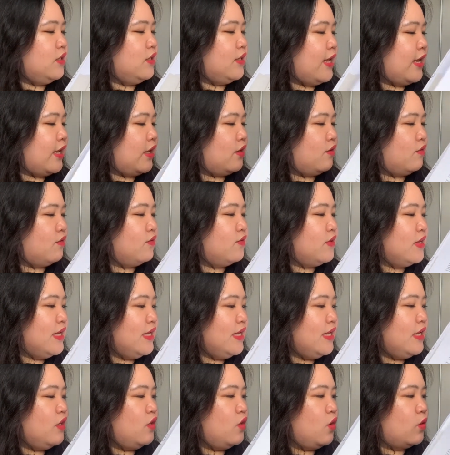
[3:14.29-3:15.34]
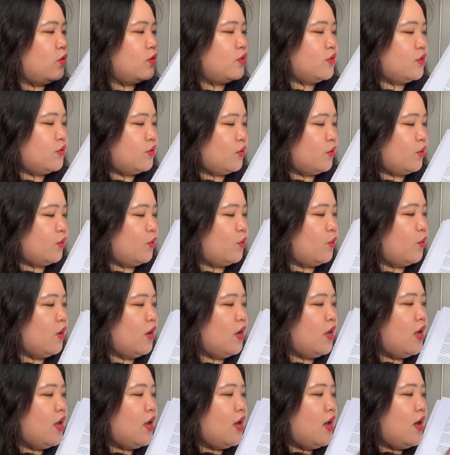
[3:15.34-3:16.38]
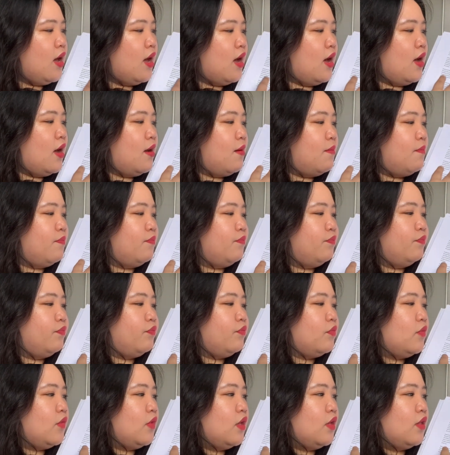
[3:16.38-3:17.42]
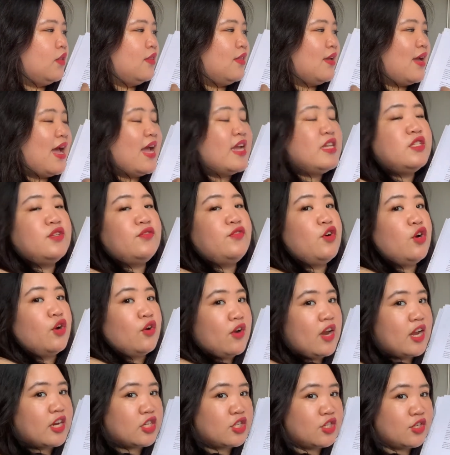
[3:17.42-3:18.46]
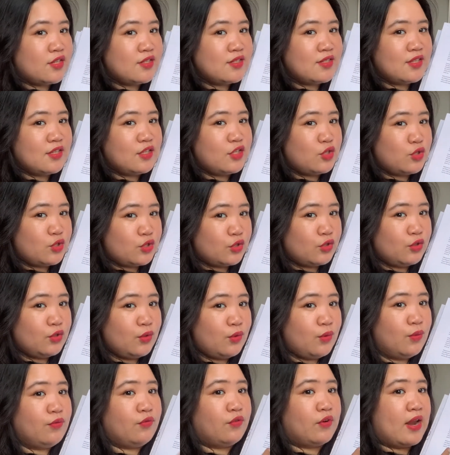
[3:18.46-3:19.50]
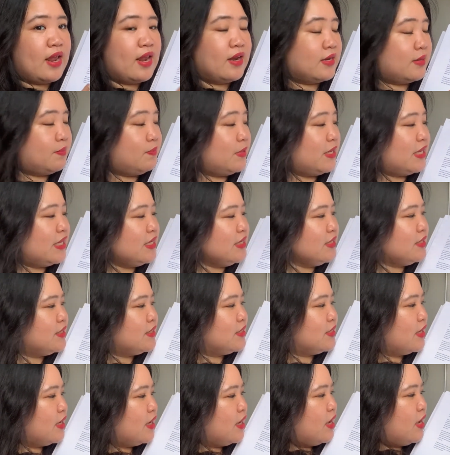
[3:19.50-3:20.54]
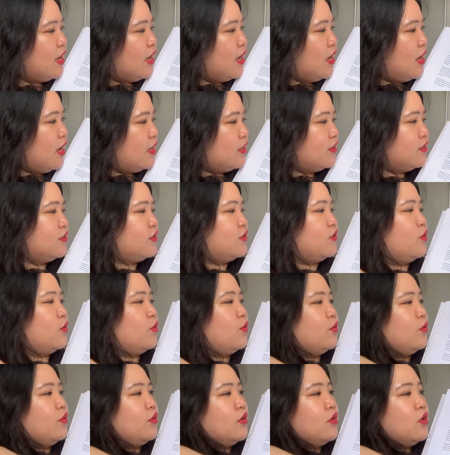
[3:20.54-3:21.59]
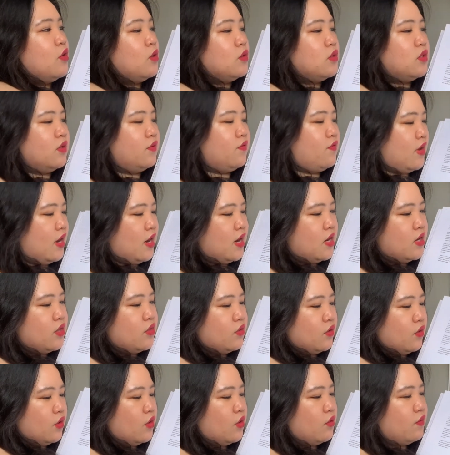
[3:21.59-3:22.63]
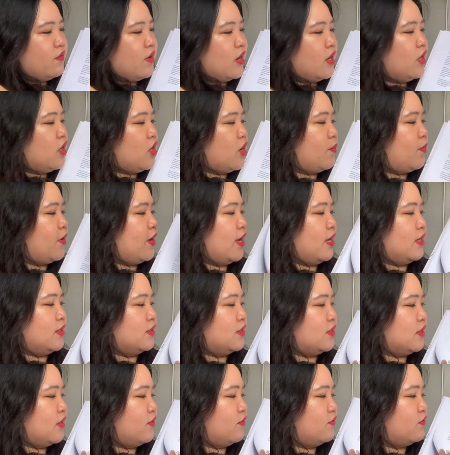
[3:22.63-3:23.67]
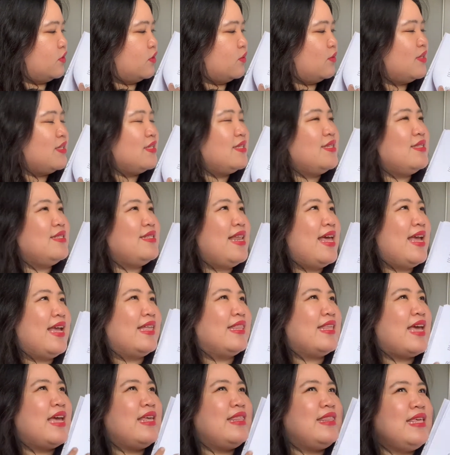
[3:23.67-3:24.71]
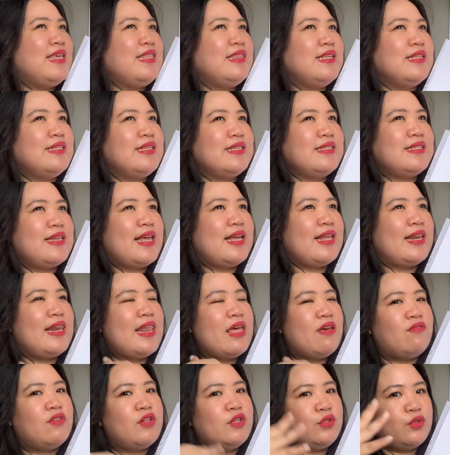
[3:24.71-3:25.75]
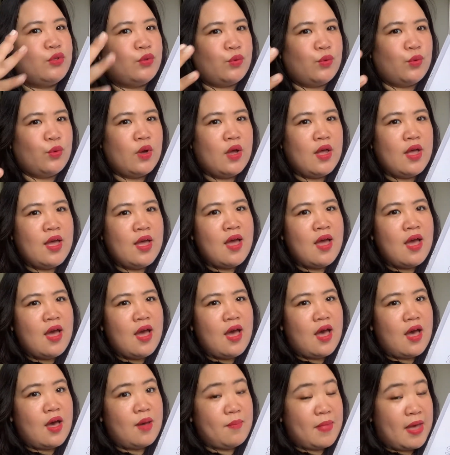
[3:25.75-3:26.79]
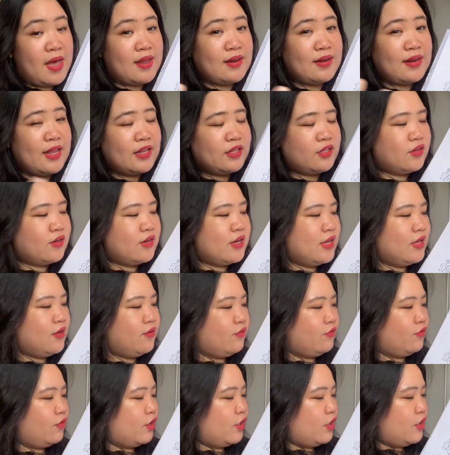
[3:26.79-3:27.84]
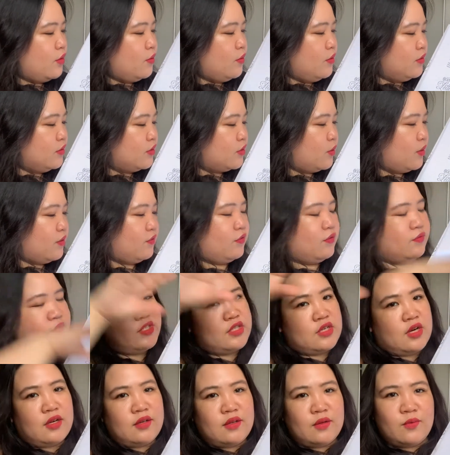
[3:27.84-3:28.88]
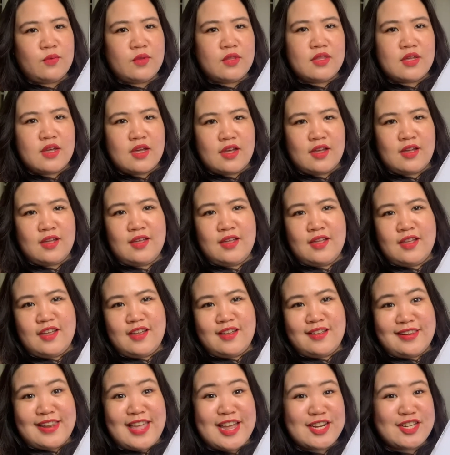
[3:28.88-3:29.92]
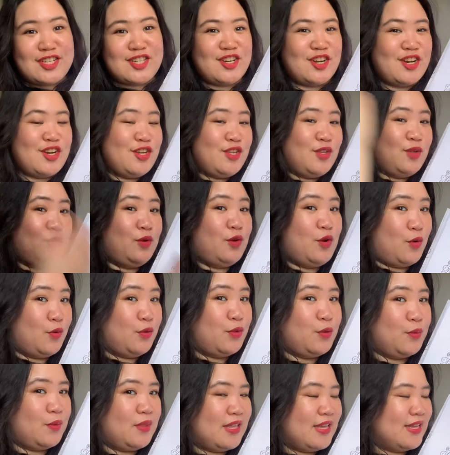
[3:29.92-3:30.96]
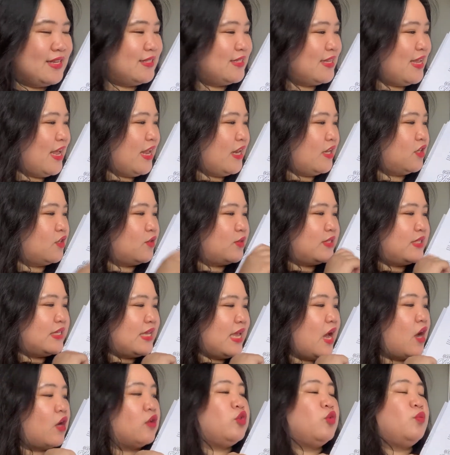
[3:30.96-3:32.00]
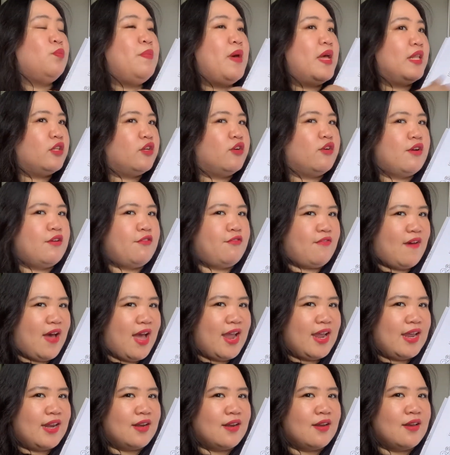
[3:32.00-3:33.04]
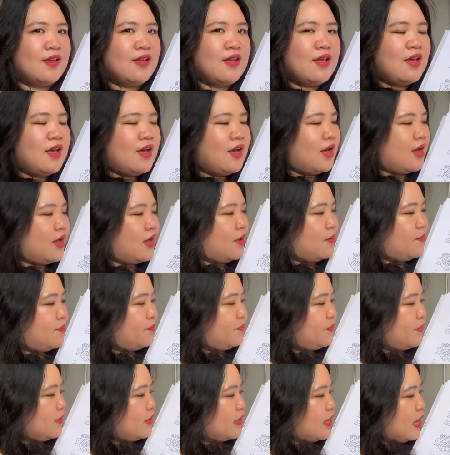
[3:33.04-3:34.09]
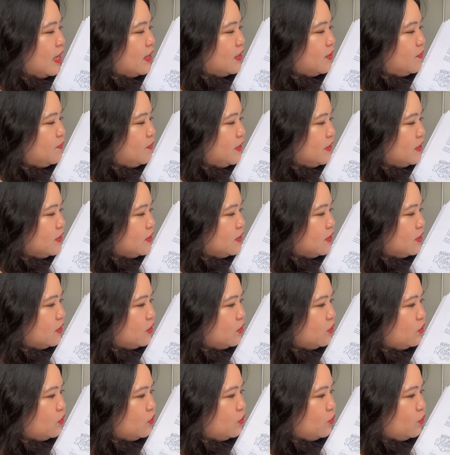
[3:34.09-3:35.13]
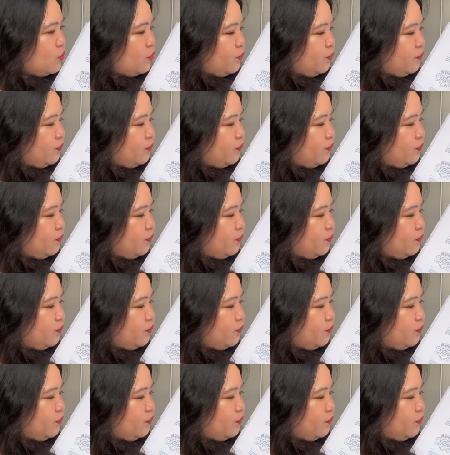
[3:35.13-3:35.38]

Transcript: like really goes through the kinds of corrections that you should do for any piece. So the notes are very thorough, very comprehensive. So I think this is like level 2 hand lettering for you. So if you've started with a ledger, you go through this and to see how to better refine any piece that you do.